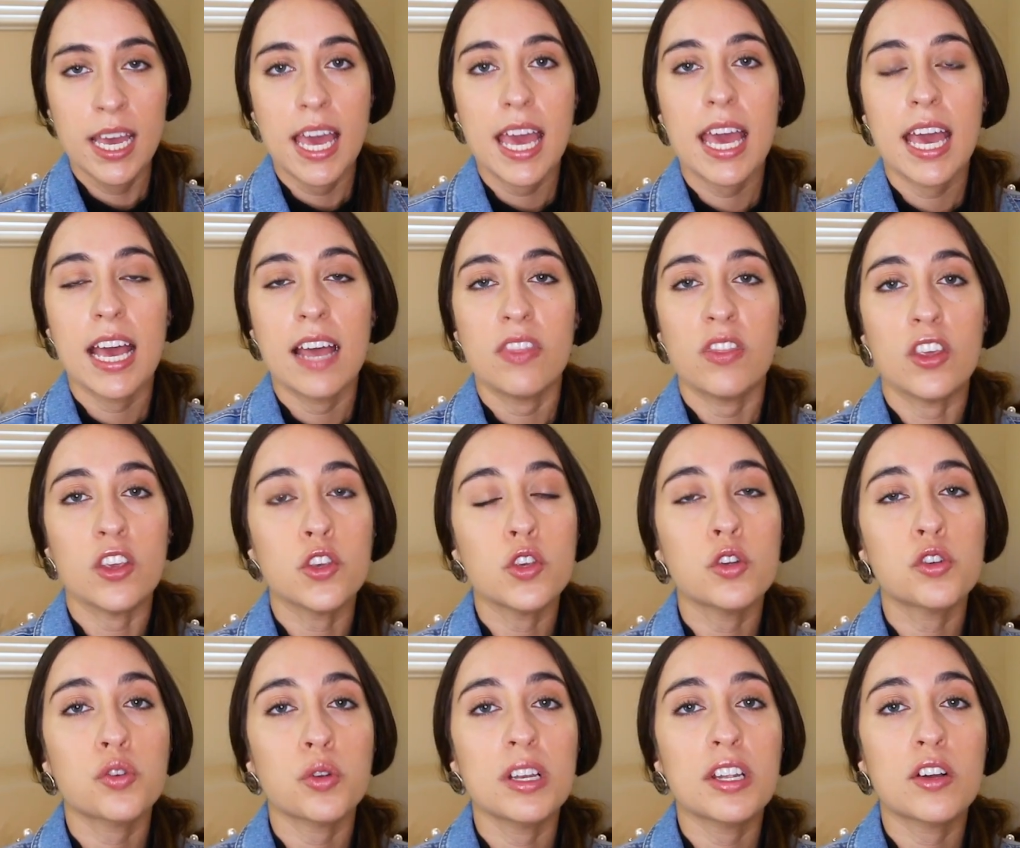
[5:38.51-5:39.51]
And they
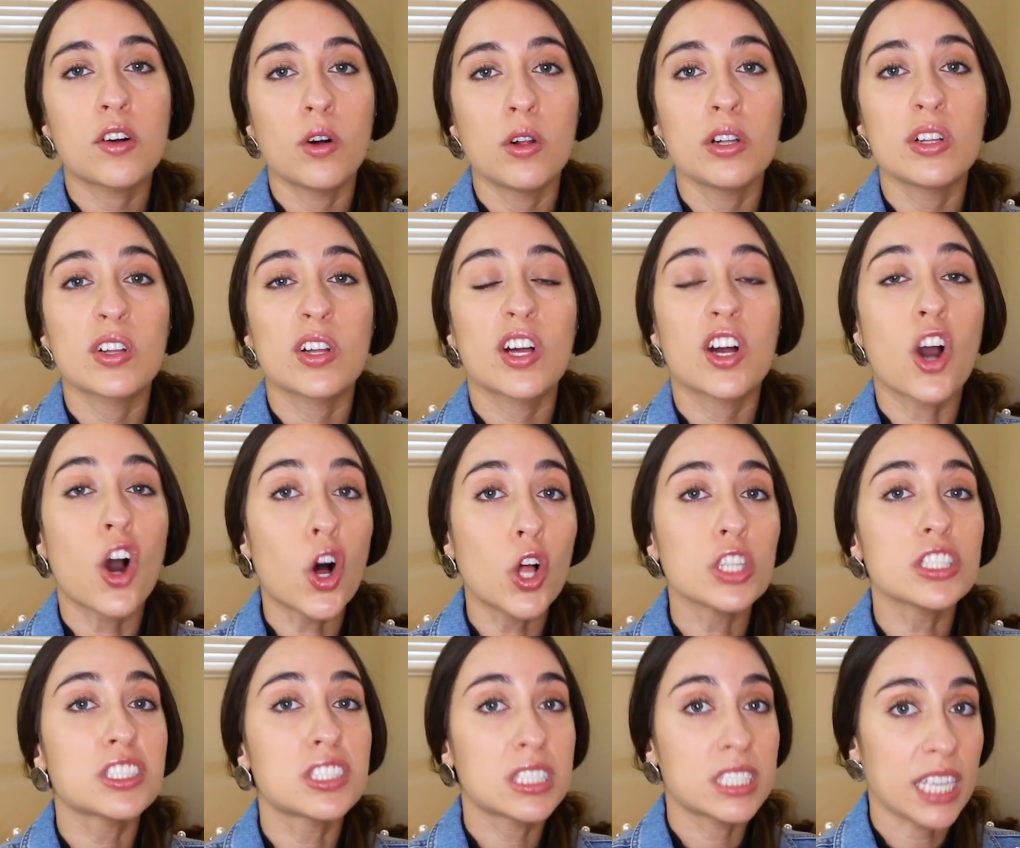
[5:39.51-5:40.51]
usually
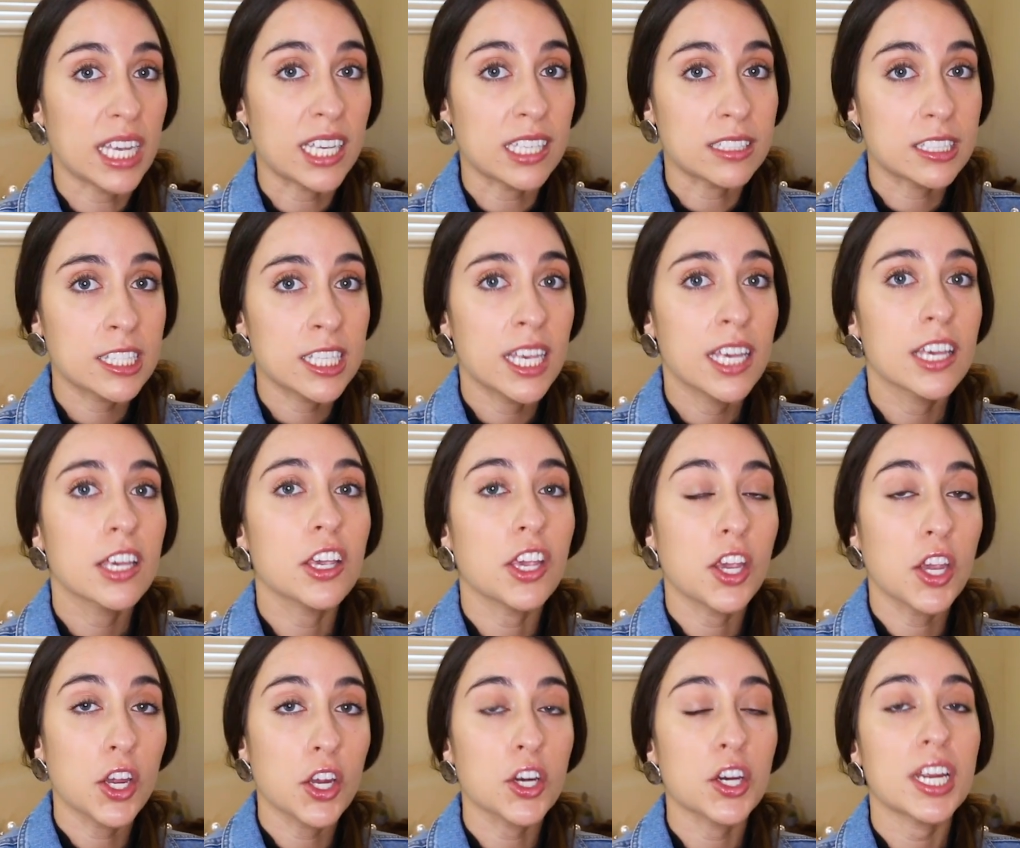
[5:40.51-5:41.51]
call states
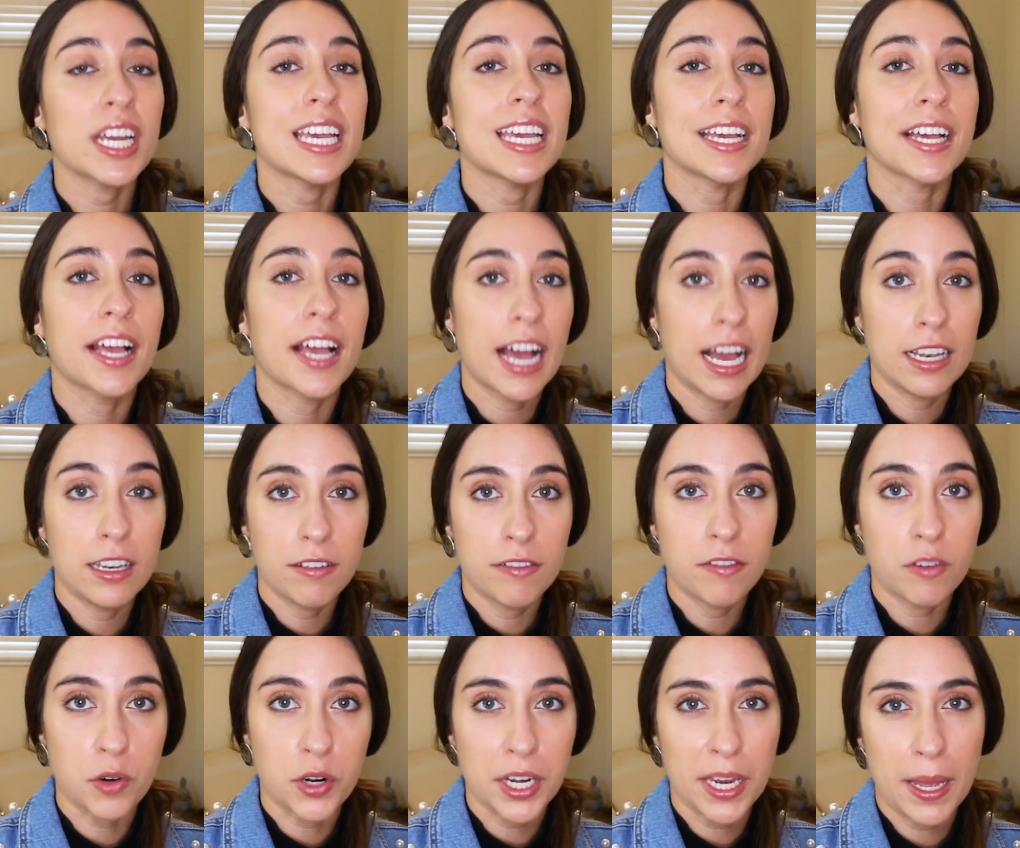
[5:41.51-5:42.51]
here in
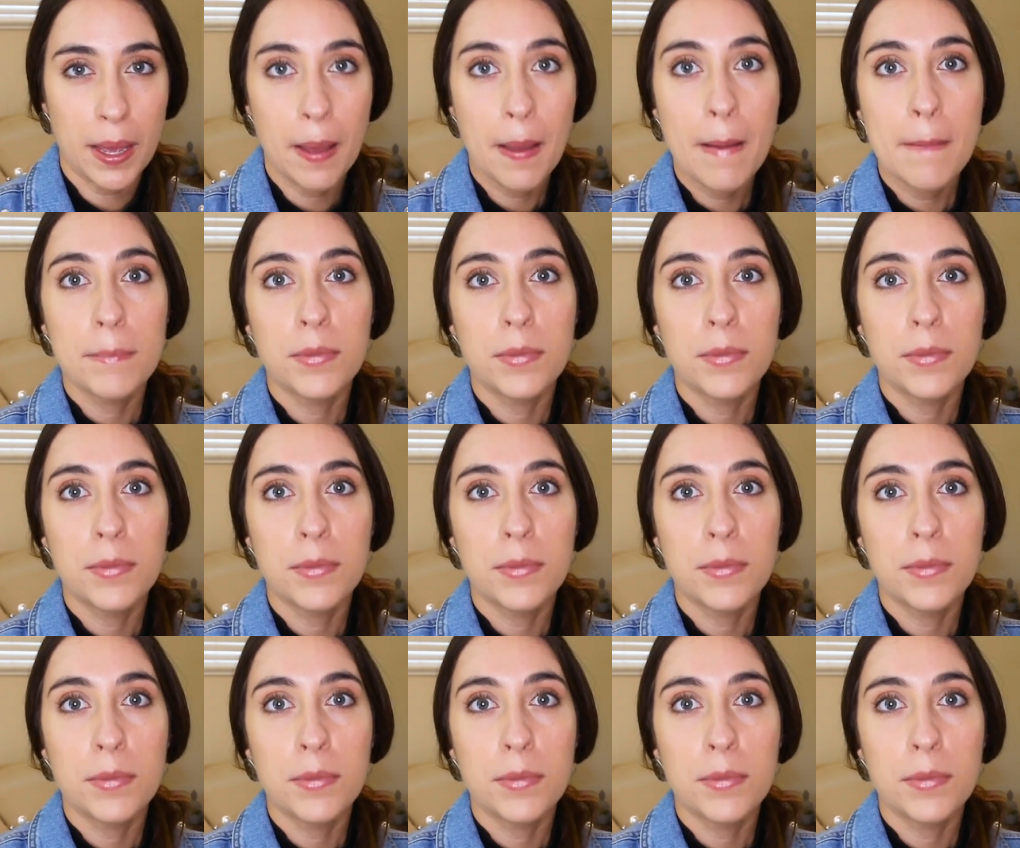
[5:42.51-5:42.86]
California.